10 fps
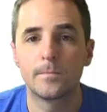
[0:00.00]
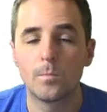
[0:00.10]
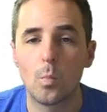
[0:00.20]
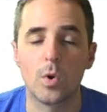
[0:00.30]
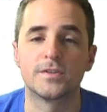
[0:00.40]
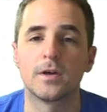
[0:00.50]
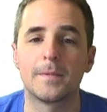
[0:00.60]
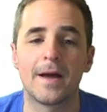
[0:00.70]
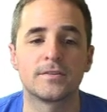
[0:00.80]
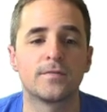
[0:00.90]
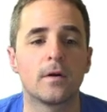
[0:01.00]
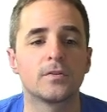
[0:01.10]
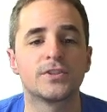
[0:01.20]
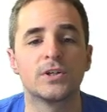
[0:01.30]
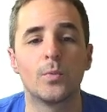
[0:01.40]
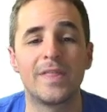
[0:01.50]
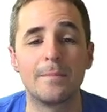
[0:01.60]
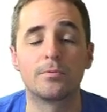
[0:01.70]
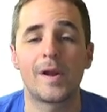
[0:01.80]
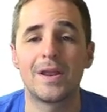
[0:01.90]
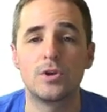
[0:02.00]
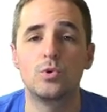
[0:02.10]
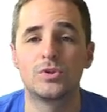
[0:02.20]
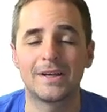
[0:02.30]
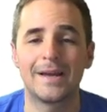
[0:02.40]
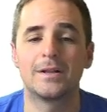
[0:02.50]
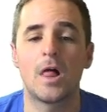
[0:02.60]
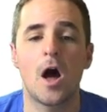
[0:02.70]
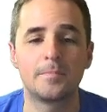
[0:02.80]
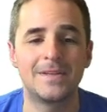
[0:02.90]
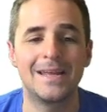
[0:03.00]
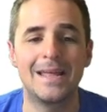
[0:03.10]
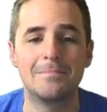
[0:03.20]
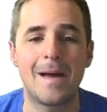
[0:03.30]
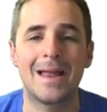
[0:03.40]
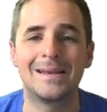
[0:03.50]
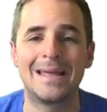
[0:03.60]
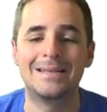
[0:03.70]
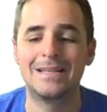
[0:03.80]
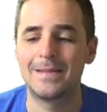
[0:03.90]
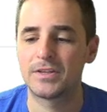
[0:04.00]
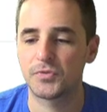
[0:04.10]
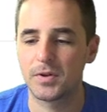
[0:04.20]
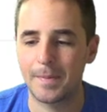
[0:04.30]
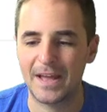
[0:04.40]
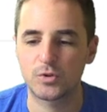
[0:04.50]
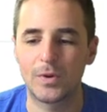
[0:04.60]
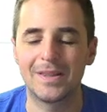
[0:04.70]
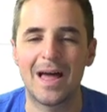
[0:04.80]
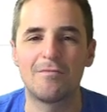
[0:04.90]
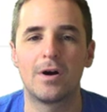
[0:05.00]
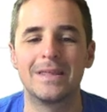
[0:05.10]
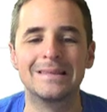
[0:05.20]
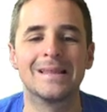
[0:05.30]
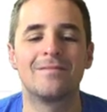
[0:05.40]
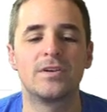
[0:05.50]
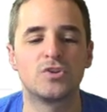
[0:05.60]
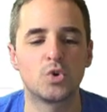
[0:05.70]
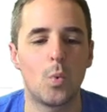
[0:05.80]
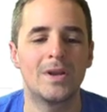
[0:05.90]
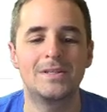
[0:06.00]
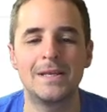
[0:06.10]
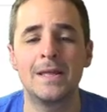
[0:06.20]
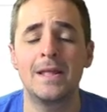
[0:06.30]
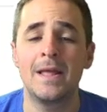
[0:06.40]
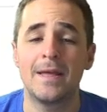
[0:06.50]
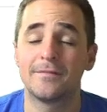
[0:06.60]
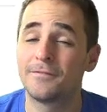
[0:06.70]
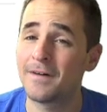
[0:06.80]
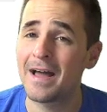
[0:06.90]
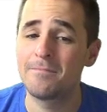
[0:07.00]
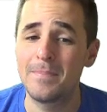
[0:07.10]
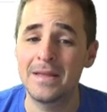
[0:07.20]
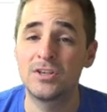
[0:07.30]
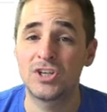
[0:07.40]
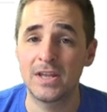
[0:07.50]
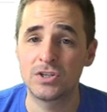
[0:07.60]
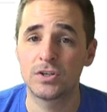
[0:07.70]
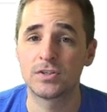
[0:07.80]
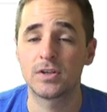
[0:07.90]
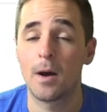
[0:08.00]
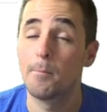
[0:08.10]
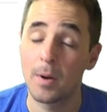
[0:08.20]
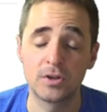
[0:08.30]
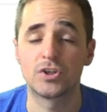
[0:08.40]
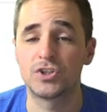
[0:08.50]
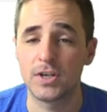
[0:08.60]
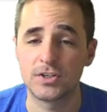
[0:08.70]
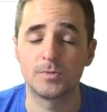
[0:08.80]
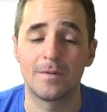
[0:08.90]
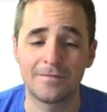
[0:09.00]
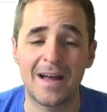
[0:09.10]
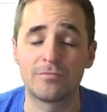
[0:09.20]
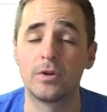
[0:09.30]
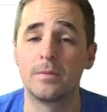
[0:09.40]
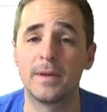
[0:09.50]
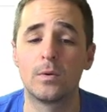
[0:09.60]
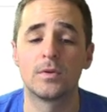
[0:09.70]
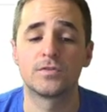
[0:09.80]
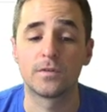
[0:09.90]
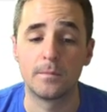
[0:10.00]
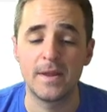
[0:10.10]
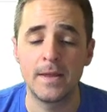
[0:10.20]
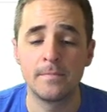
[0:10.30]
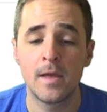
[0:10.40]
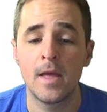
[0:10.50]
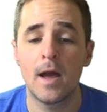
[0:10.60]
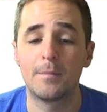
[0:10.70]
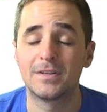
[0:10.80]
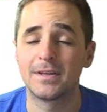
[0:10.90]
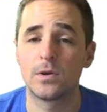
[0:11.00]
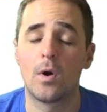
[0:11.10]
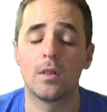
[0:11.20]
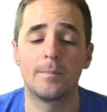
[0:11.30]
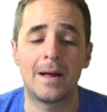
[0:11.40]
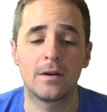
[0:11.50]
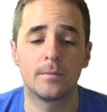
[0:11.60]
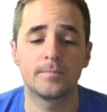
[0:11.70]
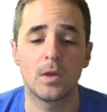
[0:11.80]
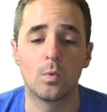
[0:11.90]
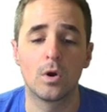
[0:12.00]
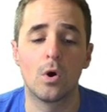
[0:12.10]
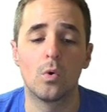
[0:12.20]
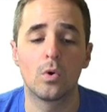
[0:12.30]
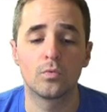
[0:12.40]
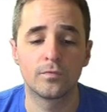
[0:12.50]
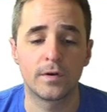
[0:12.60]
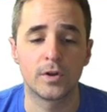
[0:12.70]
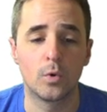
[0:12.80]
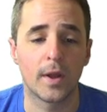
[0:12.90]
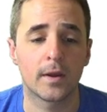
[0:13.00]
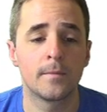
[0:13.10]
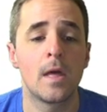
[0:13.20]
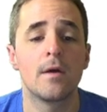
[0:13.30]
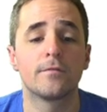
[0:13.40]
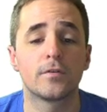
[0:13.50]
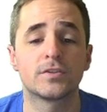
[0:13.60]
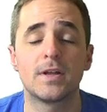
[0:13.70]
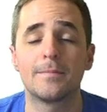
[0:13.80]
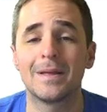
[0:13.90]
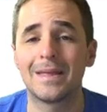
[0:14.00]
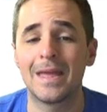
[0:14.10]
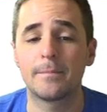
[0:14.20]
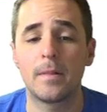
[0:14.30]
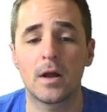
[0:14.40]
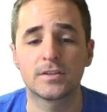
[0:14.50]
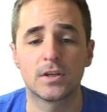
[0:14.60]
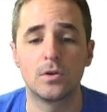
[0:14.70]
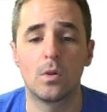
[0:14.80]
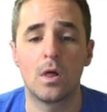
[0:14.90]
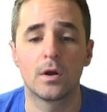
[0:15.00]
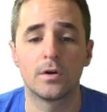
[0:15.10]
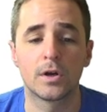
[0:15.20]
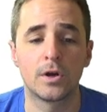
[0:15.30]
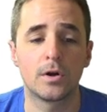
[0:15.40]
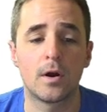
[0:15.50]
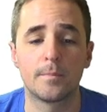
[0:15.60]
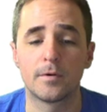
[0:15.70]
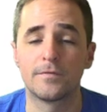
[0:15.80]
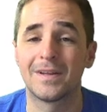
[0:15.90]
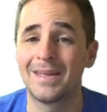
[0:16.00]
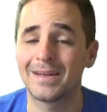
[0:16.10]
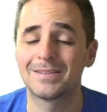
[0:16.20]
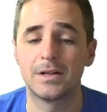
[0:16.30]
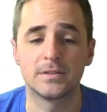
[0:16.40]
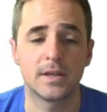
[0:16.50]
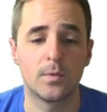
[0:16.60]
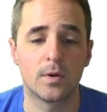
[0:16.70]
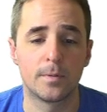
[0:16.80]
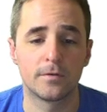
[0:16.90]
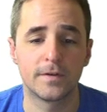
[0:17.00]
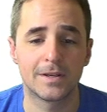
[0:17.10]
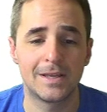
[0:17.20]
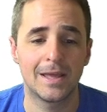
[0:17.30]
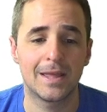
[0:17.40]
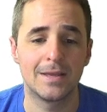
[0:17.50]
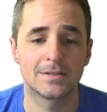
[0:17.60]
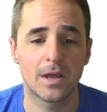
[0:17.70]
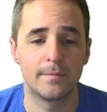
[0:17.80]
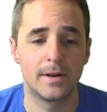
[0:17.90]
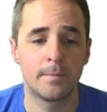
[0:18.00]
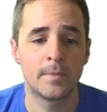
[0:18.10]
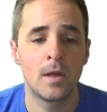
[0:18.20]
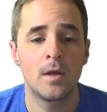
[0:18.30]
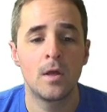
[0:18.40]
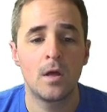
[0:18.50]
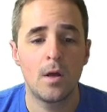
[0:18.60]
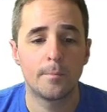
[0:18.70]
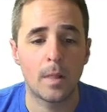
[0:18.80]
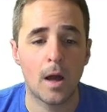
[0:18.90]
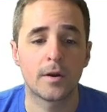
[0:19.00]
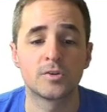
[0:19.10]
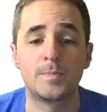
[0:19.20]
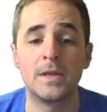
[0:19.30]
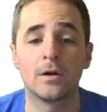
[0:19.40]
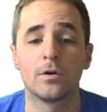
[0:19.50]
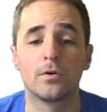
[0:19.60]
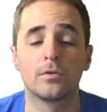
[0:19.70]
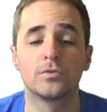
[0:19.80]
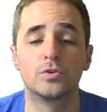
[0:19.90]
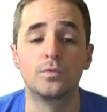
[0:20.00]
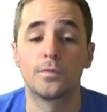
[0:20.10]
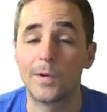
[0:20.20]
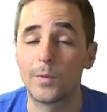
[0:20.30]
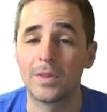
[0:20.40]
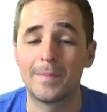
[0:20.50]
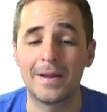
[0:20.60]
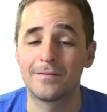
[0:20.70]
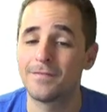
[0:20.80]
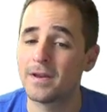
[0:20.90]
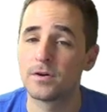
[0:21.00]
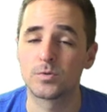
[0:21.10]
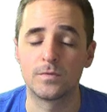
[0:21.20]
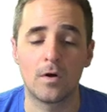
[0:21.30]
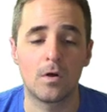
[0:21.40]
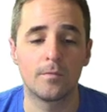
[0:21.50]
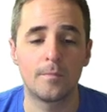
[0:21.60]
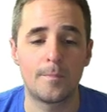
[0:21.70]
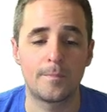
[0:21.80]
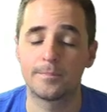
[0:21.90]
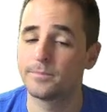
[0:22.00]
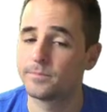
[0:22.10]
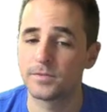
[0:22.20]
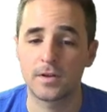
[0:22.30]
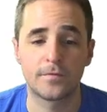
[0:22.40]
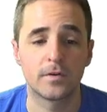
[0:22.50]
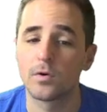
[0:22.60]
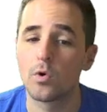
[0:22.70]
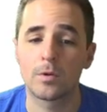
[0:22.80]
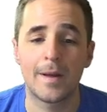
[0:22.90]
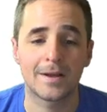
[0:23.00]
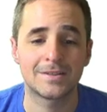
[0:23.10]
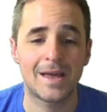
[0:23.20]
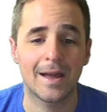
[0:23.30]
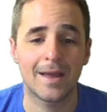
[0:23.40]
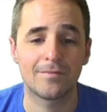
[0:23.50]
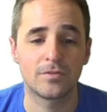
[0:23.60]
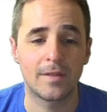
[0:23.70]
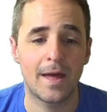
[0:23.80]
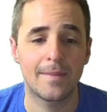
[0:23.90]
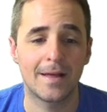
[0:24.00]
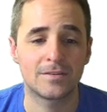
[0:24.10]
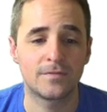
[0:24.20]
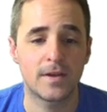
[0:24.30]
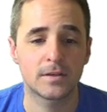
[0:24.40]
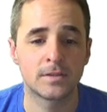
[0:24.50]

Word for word: What's up, guys? Farls here with a brand new title update in Madden 18. That's right, a patch went live on 11/20. 5 big changes, a bunch of changes, but 5 really big ones for me. I'm going to tell you all about them, and we'll go very quick. First up, kick blocks can no longer occur on perfect kicks, and I'll tell you what a perfect kick is coming up. Blockers being hurdled too frequently by defenders. We've all suffered a quarterback sack after that. That's fixed.